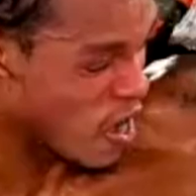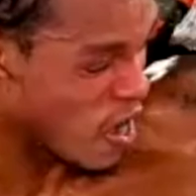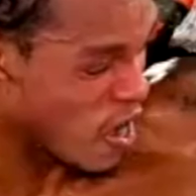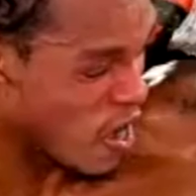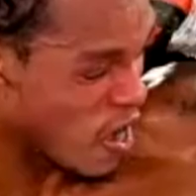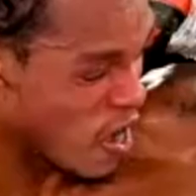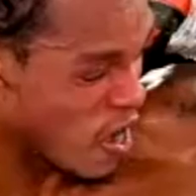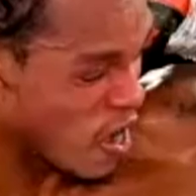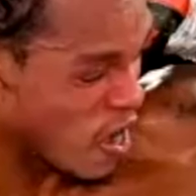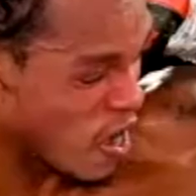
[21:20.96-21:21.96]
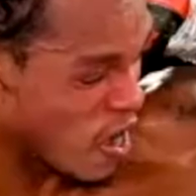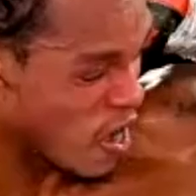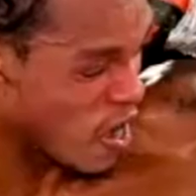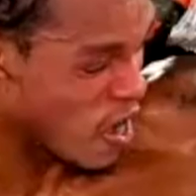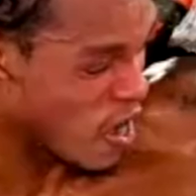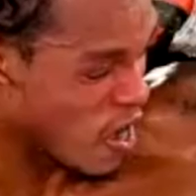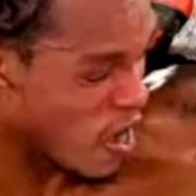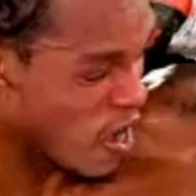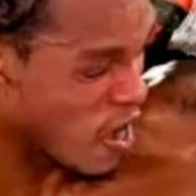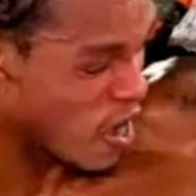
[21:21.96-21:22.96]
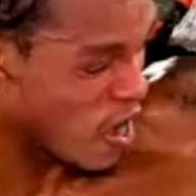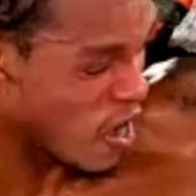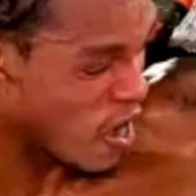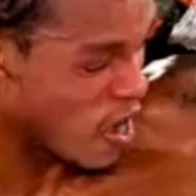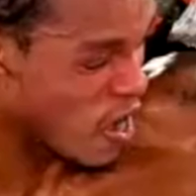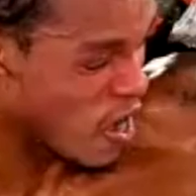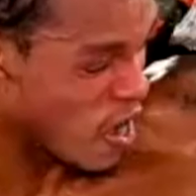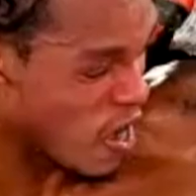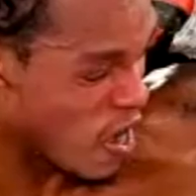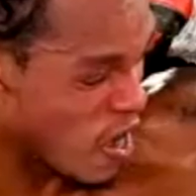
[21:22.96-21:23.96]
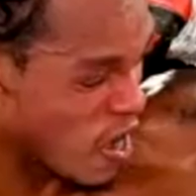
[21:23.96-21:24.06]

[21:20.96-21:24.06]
[no speech]